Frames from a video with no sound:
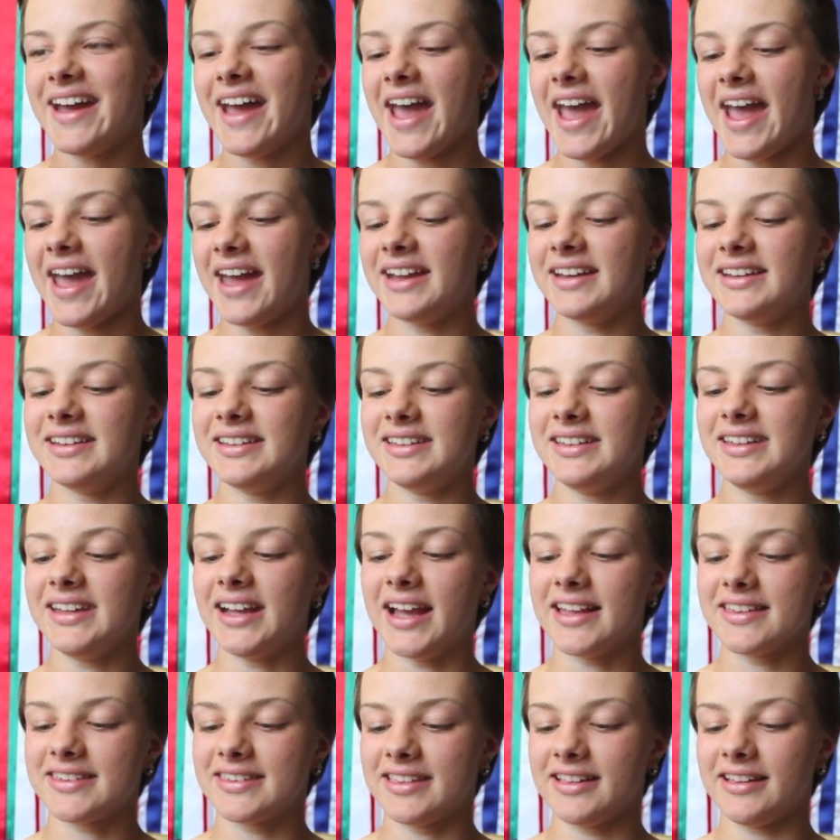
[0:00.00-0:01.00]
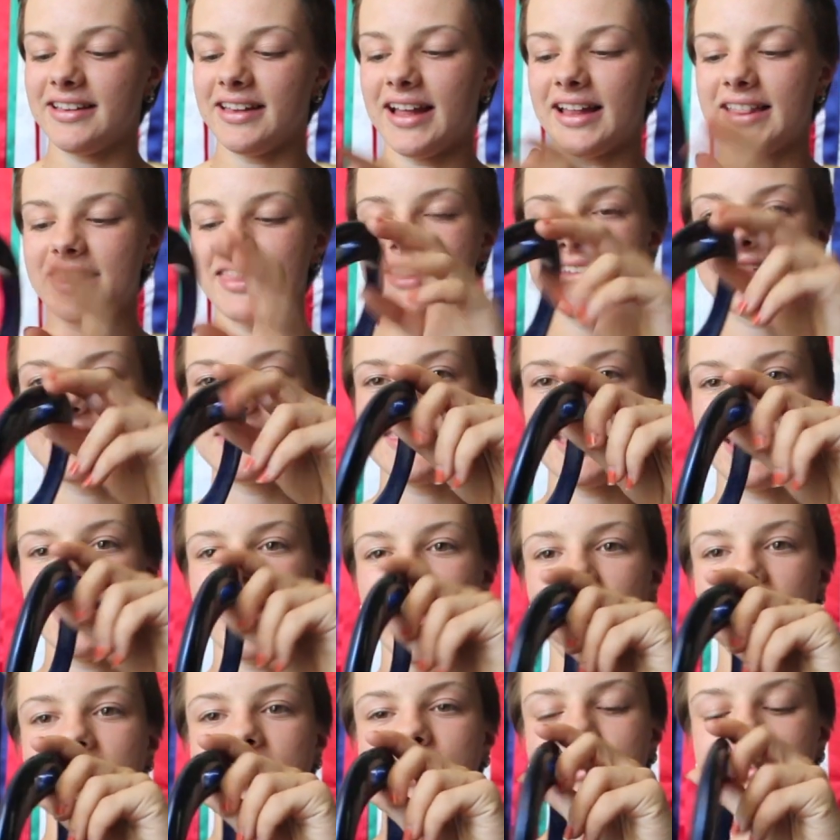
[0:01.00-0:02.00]
and yeah, so they look like this. They
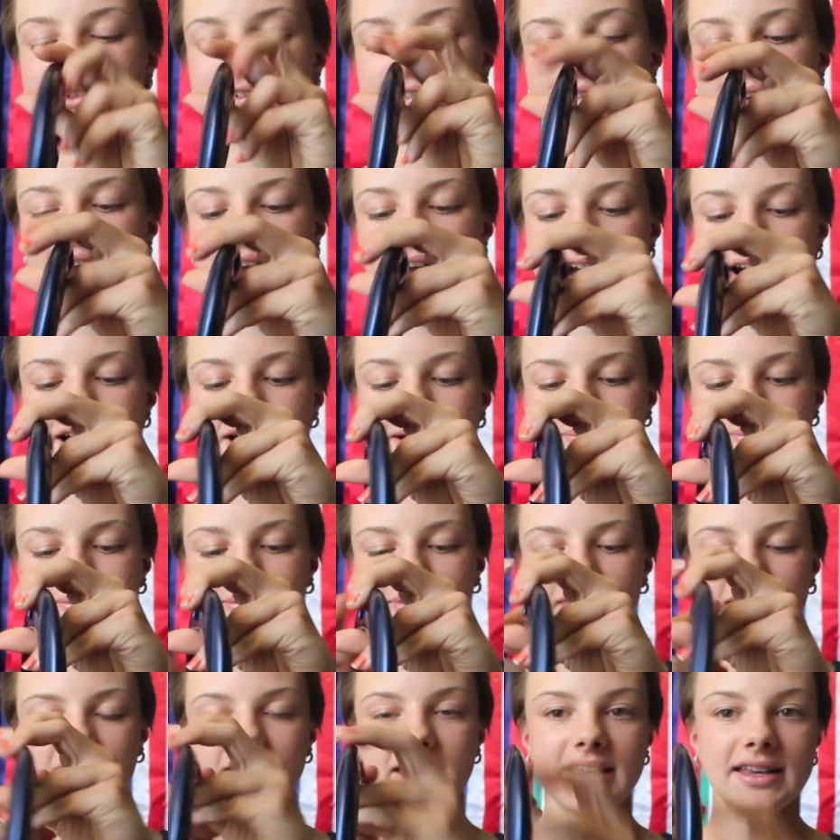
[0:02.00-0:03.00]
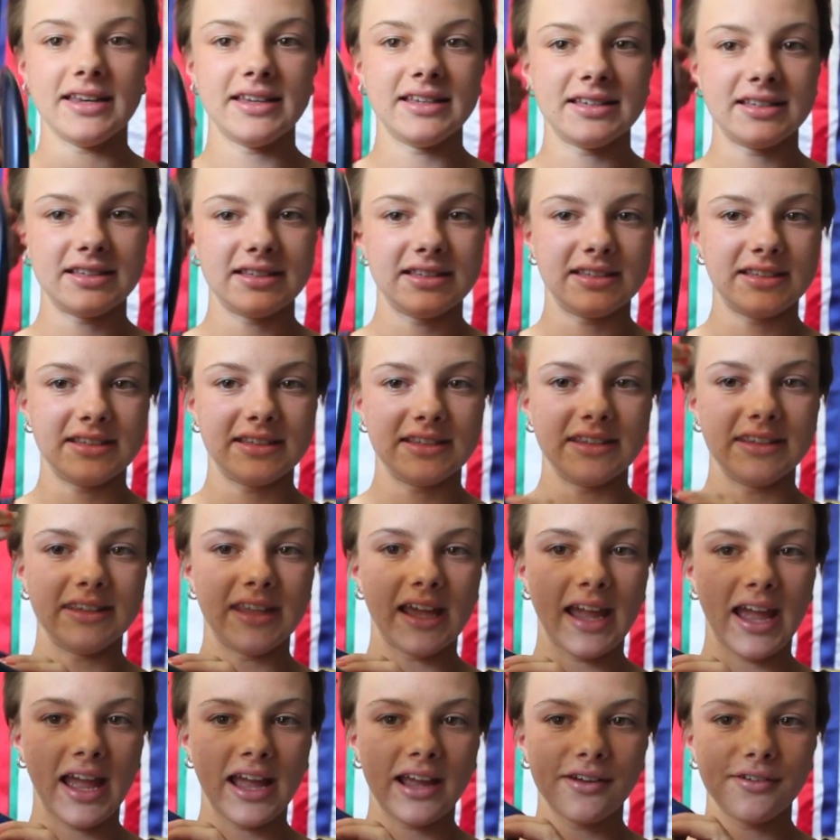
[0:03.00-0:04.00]
angle um,
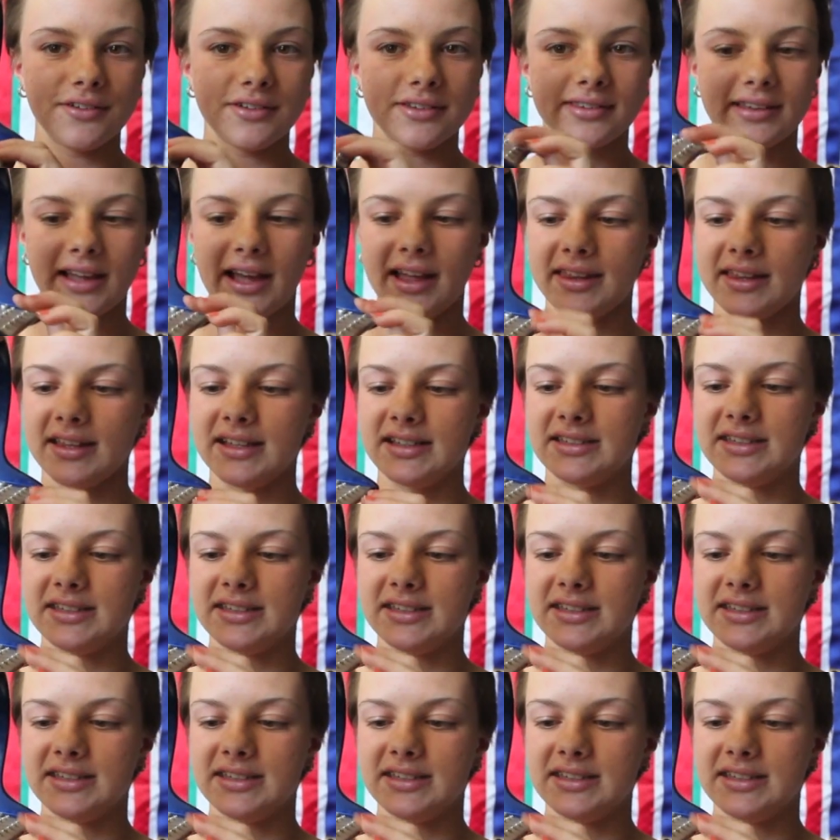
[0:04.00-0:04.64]
they angle slightly